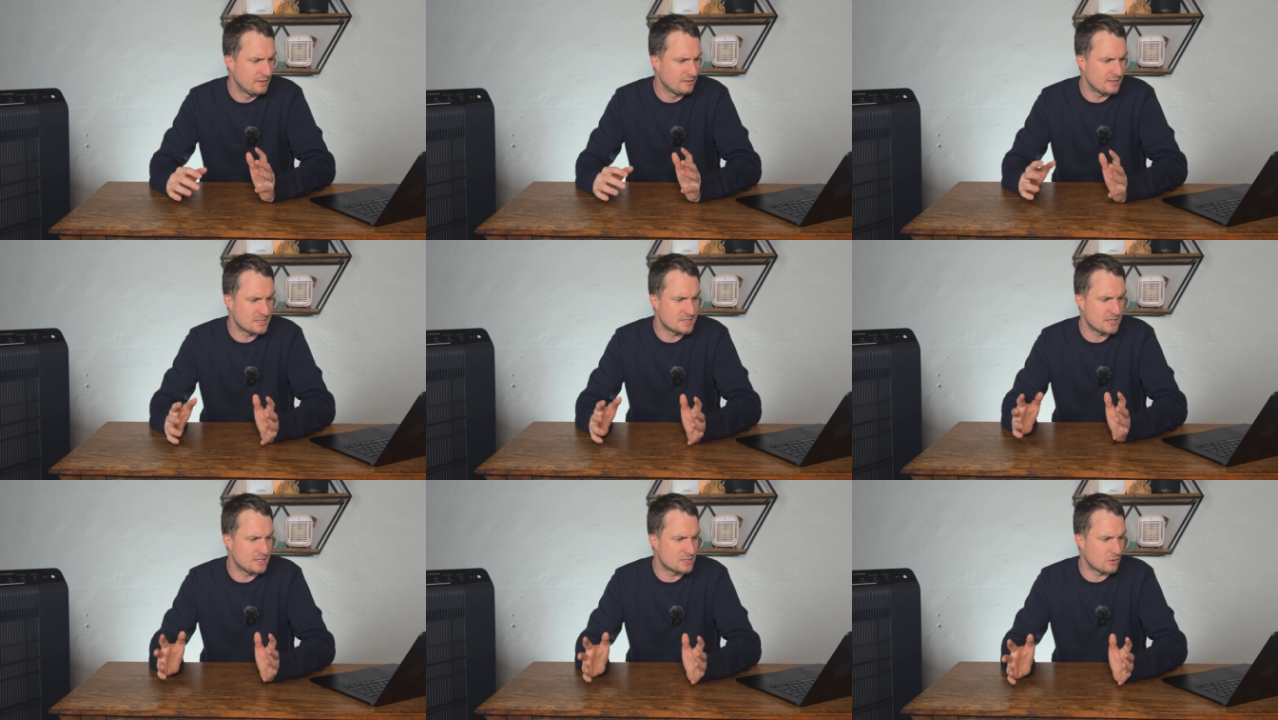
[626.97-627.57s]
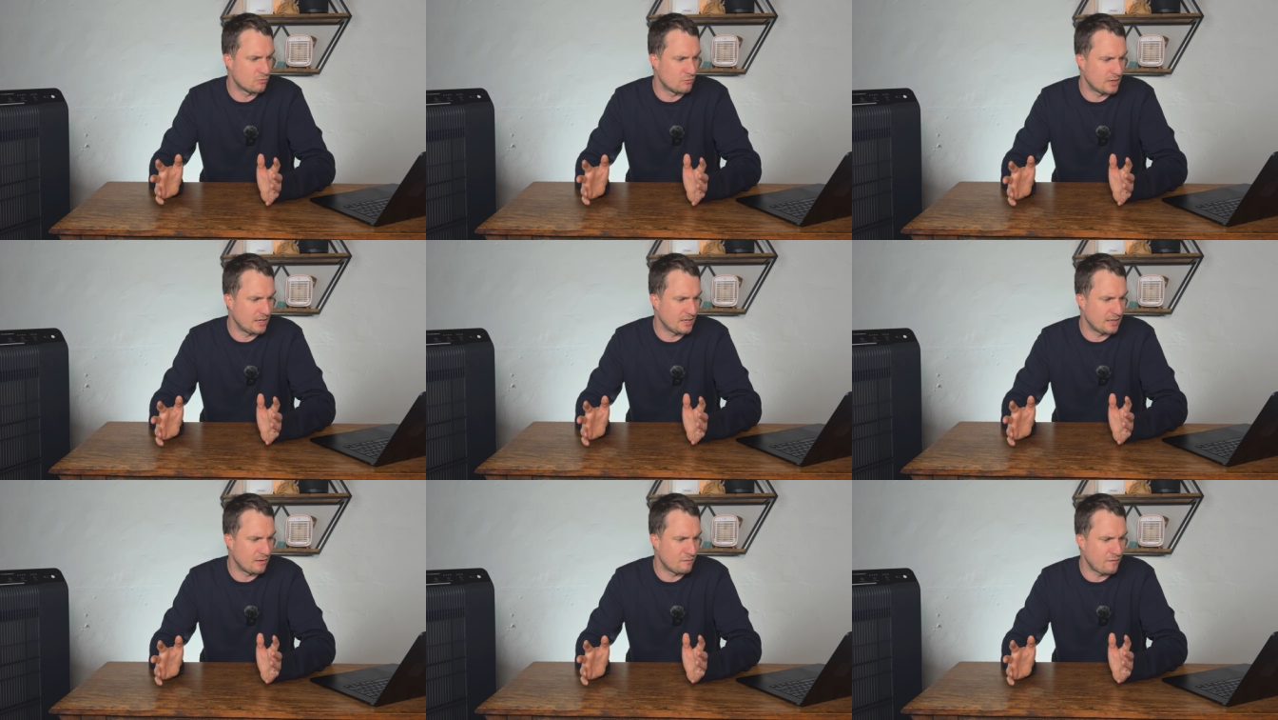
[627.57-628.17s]
this is
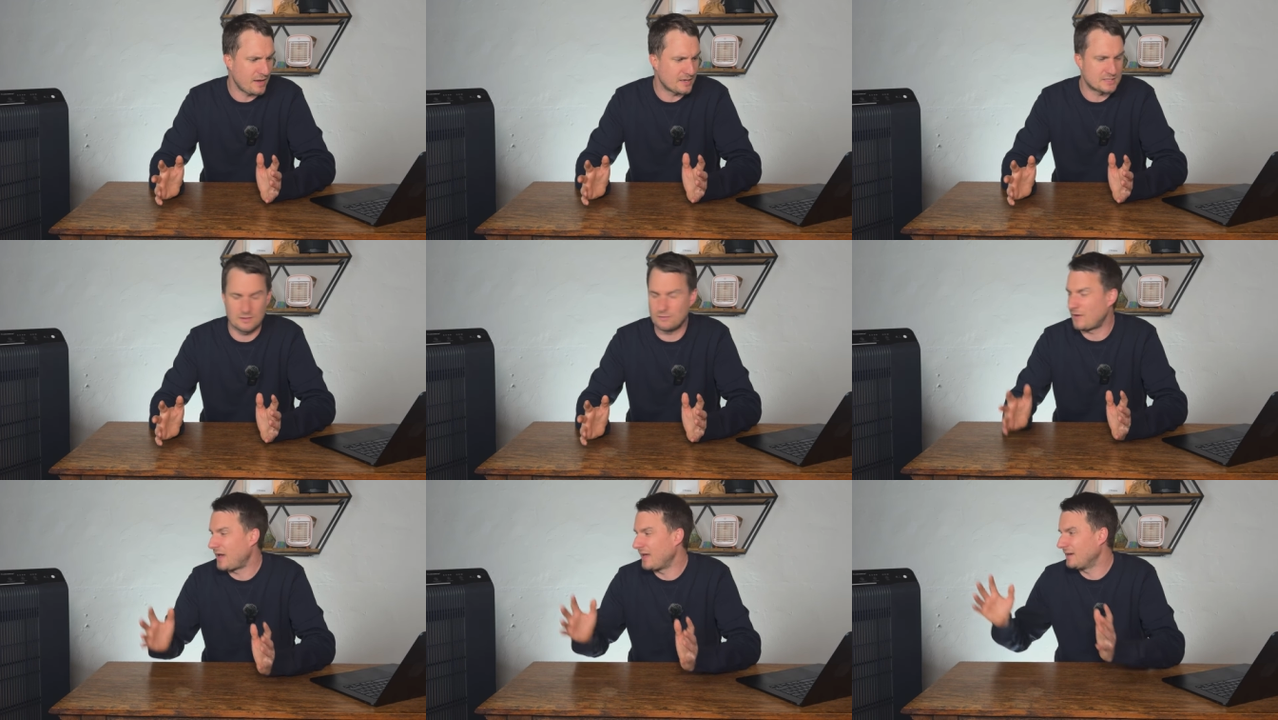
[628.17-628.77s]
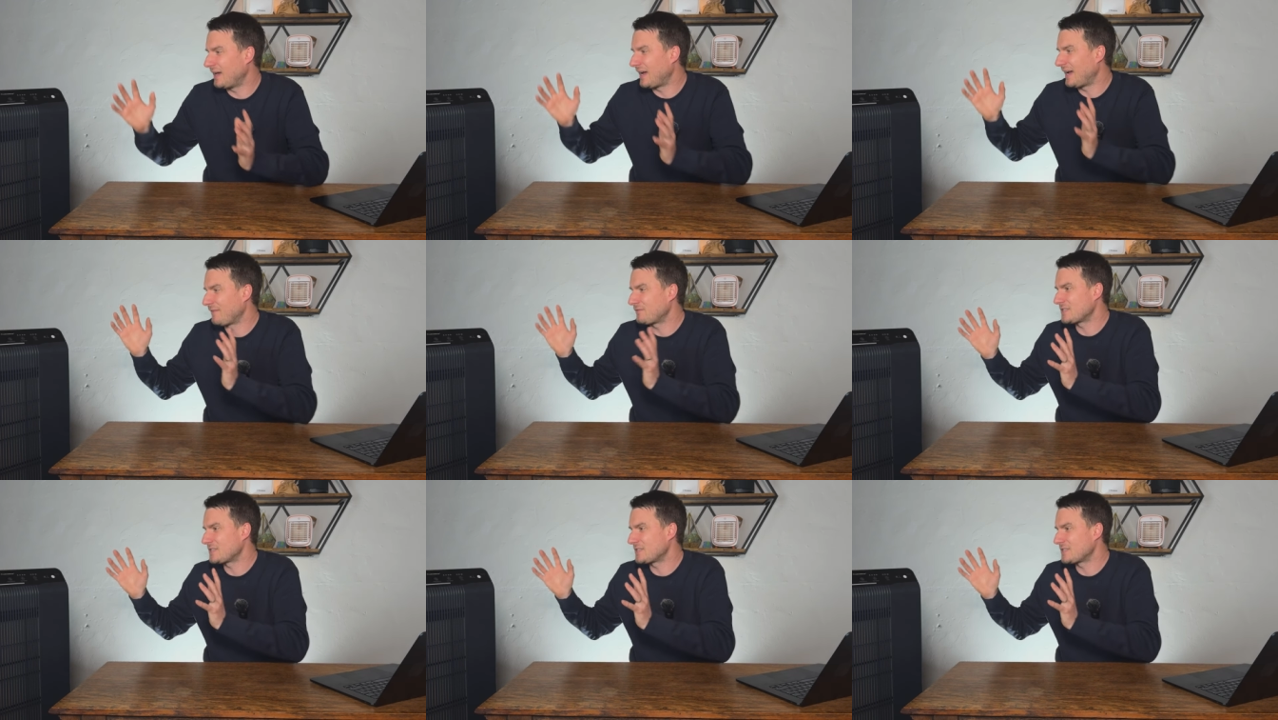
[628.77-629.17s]
really effective. And I have to